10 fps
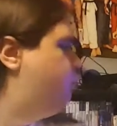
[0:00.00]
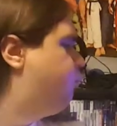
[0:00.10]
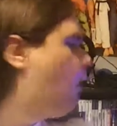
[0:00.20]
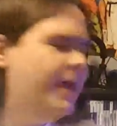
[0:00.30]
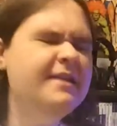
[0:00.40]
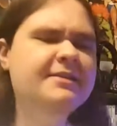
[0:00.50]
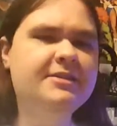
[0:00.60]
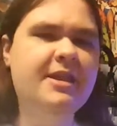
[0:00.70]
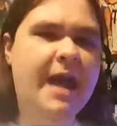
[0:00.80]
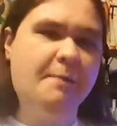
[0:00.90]
What
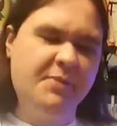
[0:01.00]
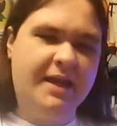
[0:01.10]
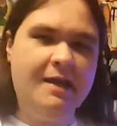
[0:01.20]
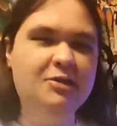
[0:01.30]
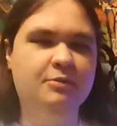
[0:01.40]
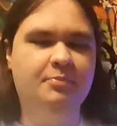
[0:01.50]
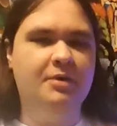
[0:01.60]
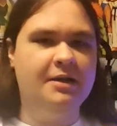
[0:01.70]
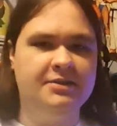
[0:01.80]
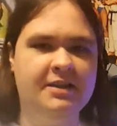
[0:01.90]
is the application
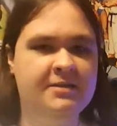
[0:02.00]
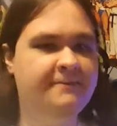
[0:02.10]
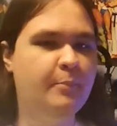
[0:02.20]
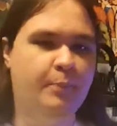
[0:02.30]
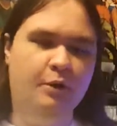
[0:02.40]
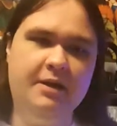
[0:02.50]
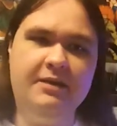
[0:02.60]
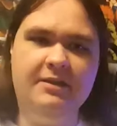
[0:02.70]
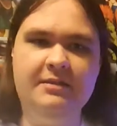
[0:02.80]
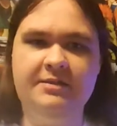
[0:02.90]
process for
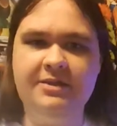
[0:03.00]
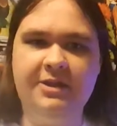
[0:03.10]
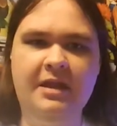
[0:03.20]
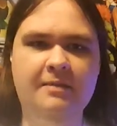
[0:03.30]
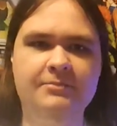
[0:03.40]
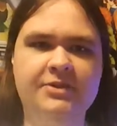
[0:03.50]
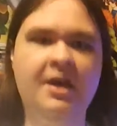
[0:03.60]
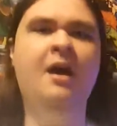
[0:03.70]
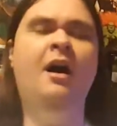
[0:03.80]
putting these themes